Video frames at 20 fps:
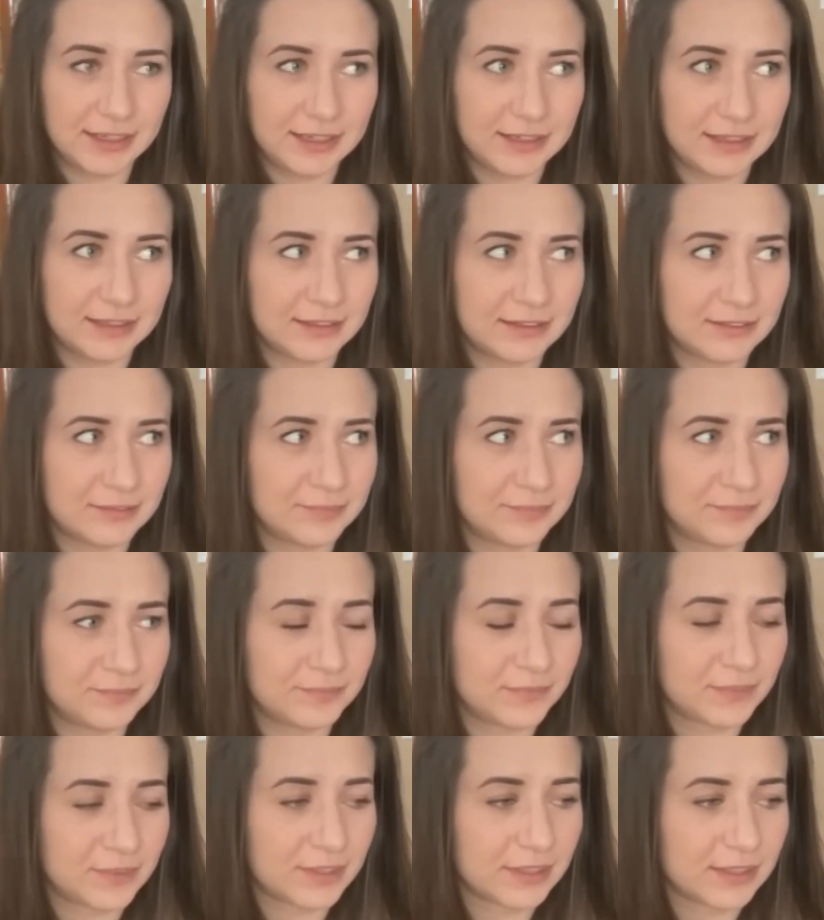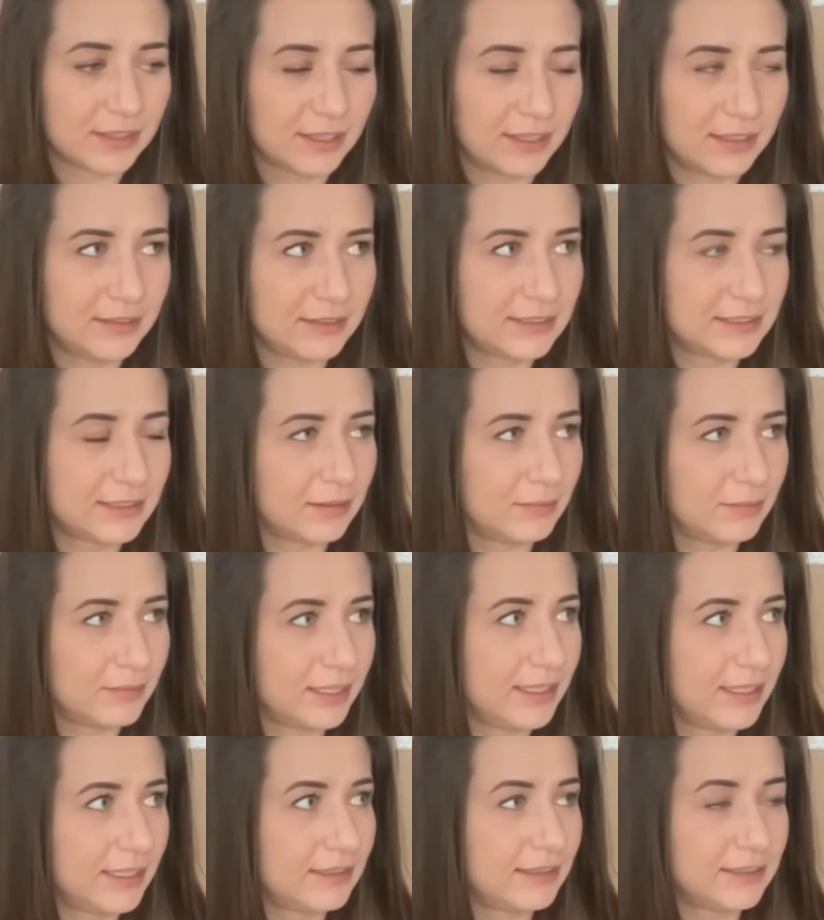Um, an
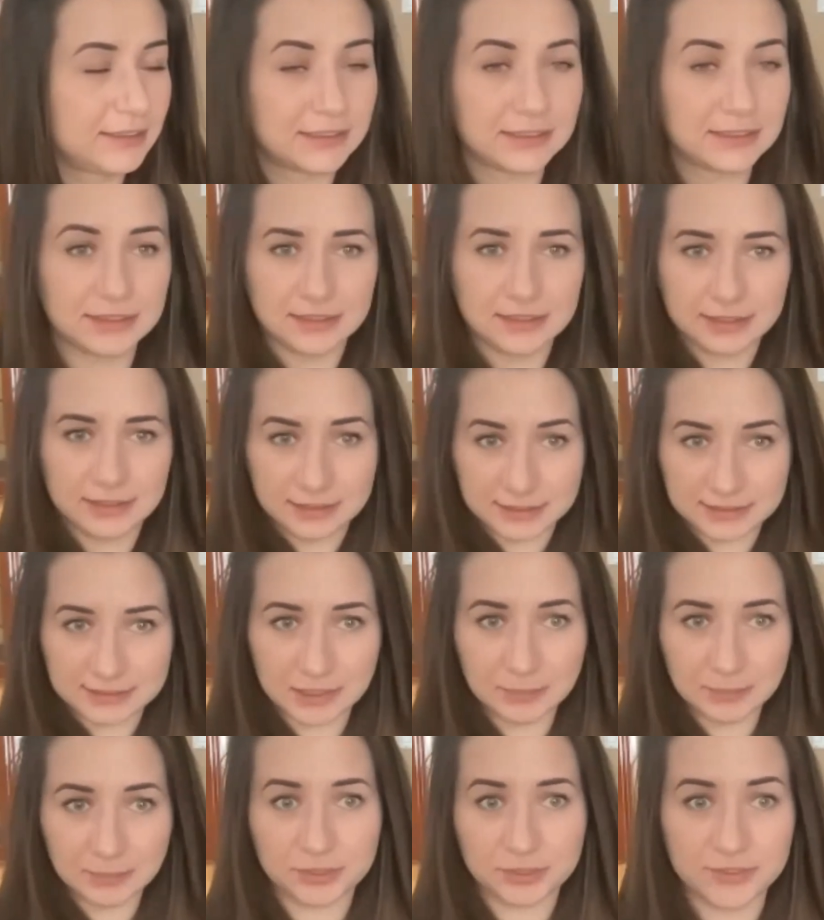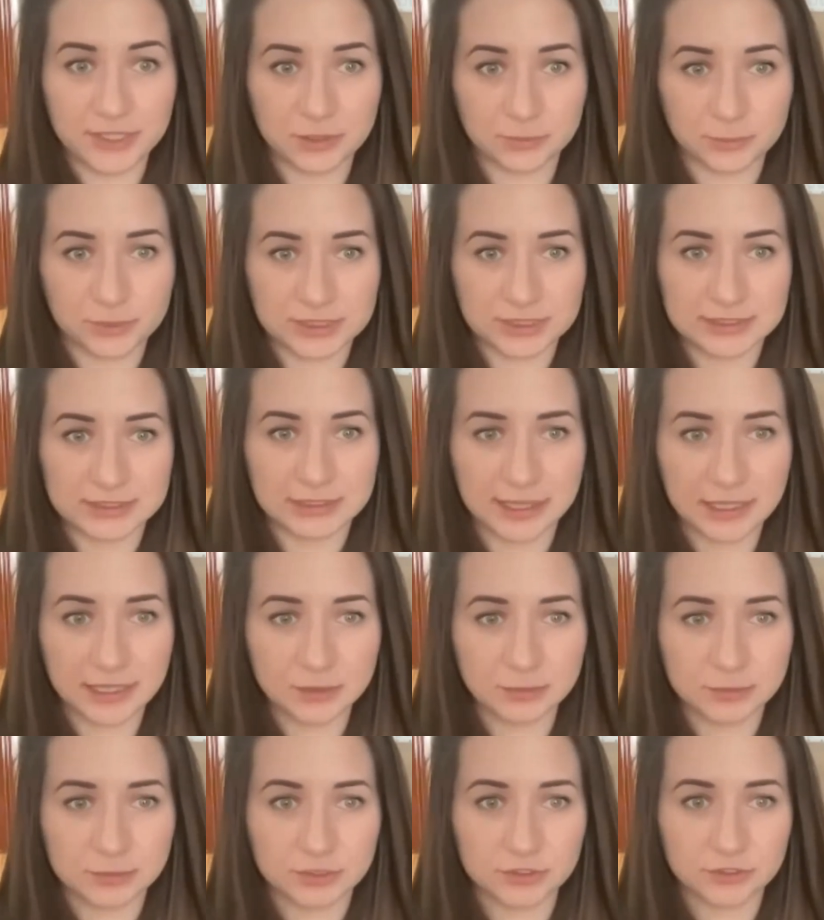example of that was the
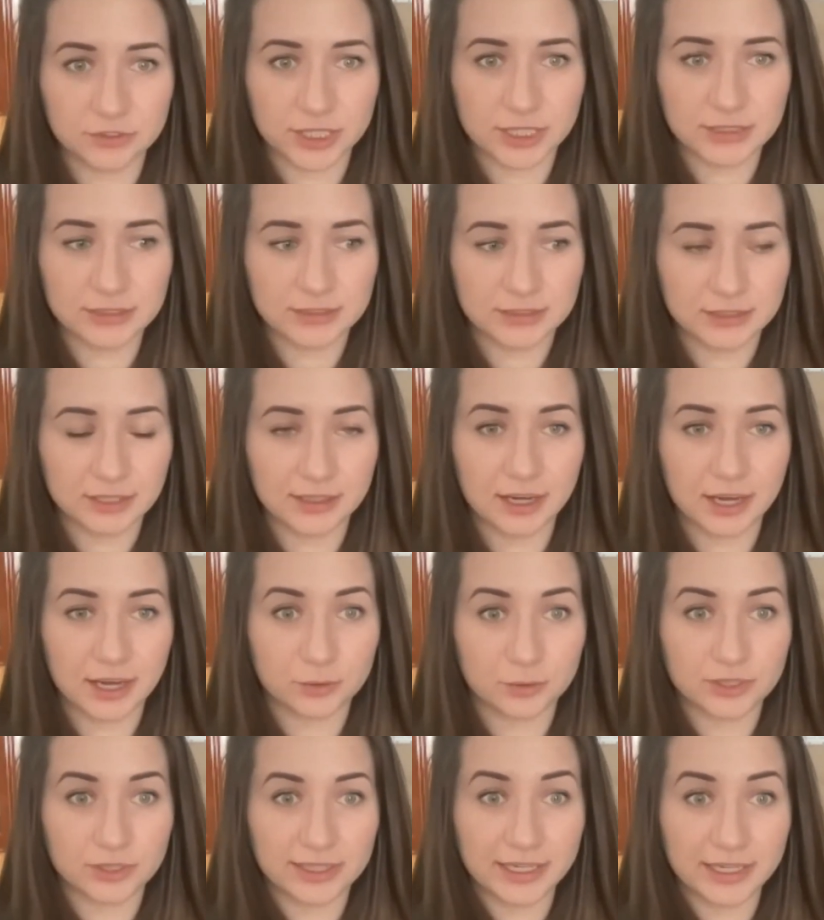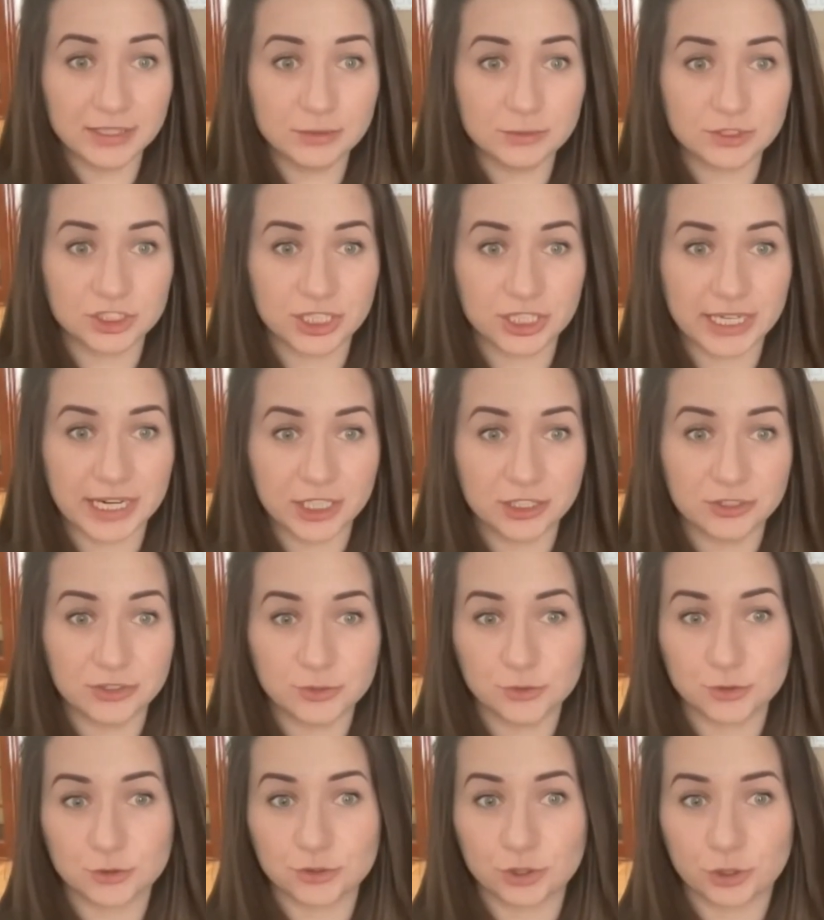language, right? Like our language
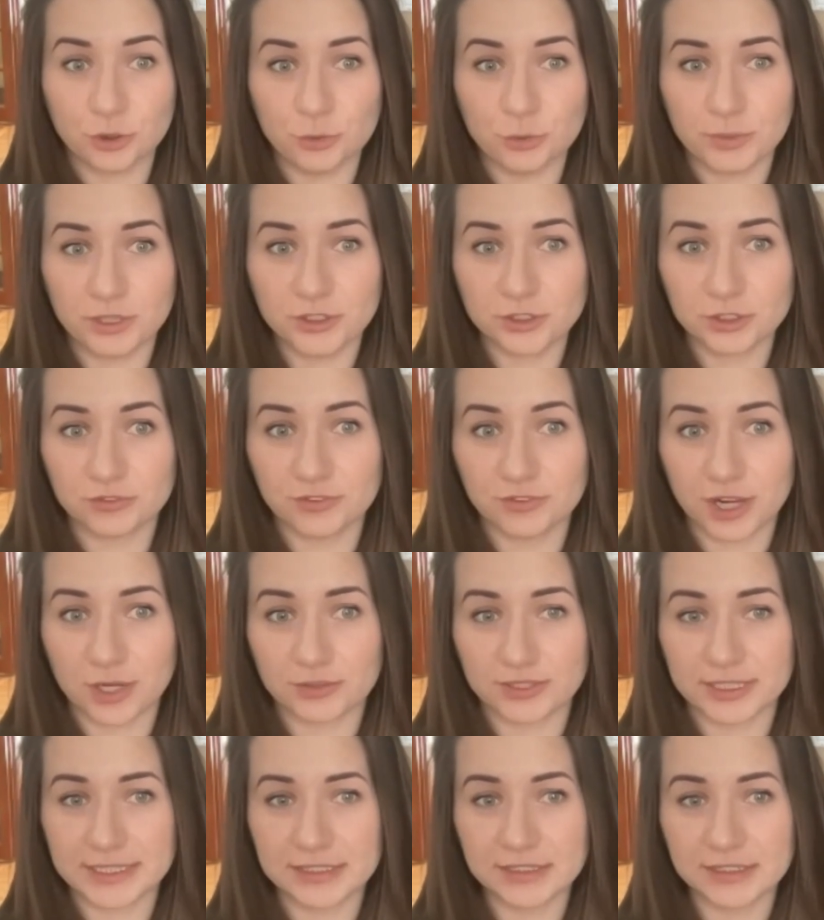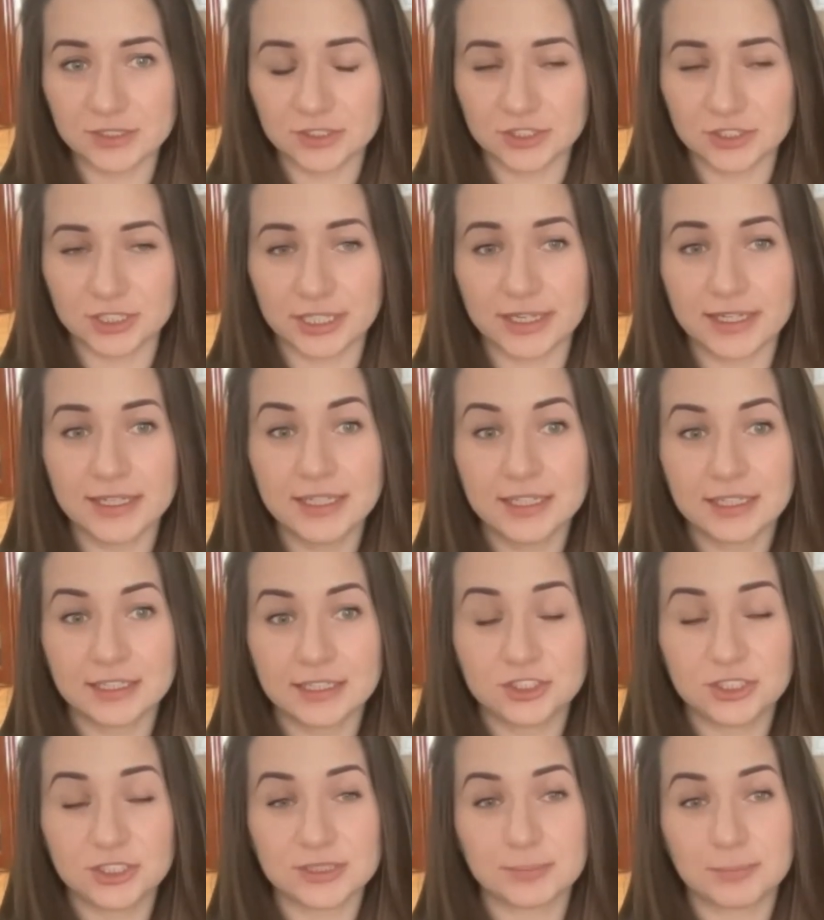carries so much of our history
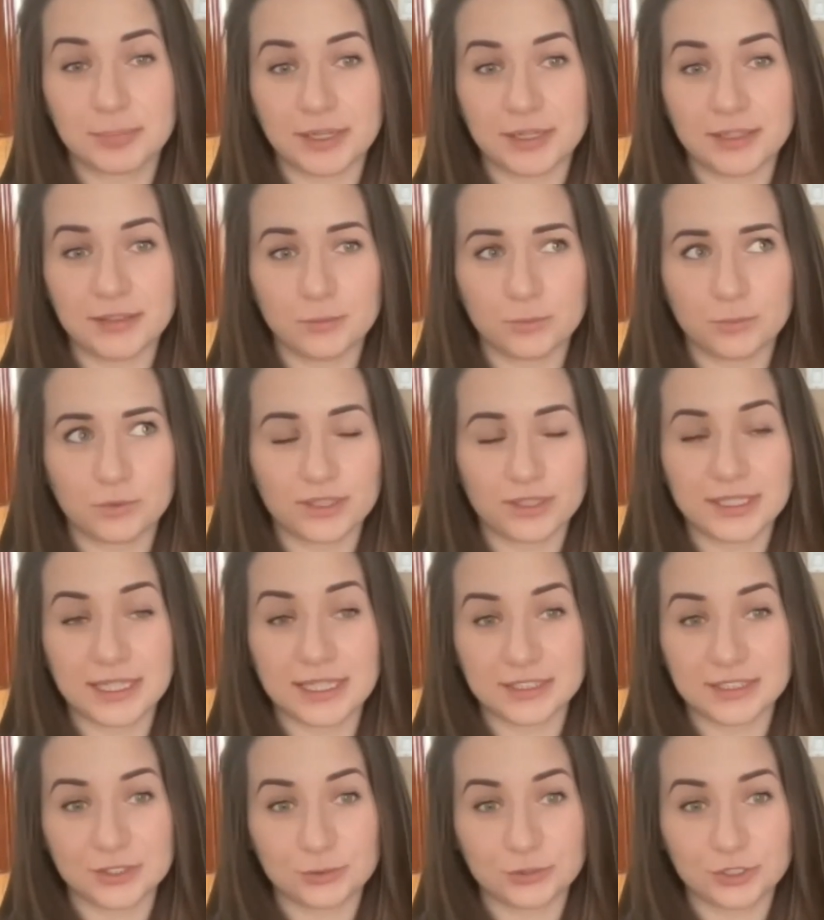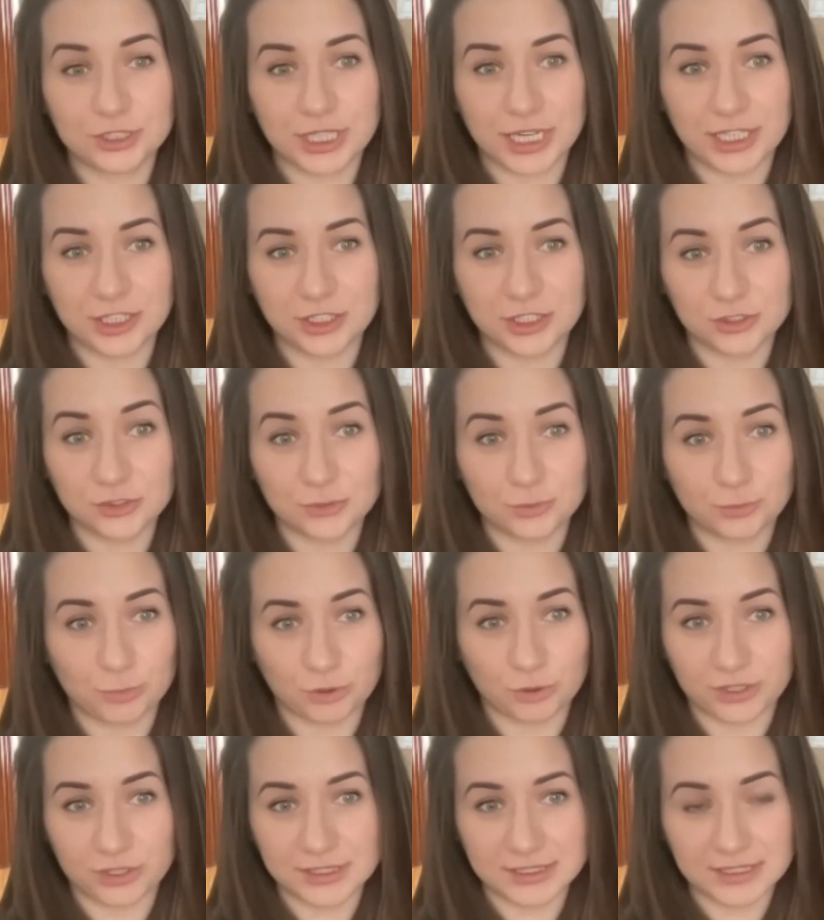just by what associations
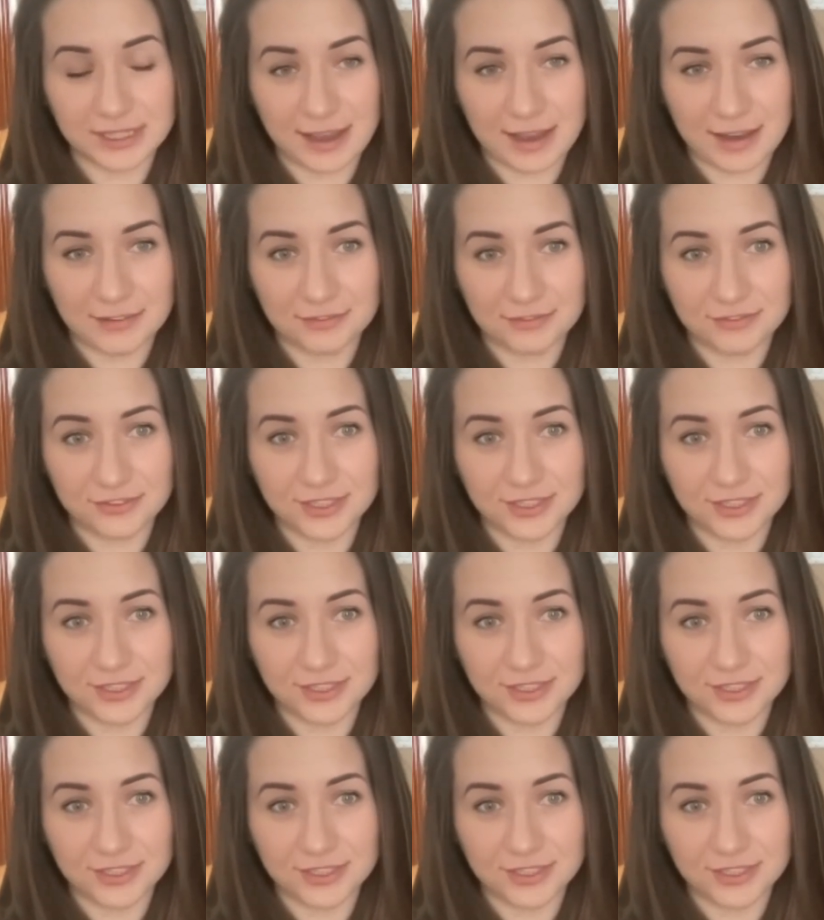words have,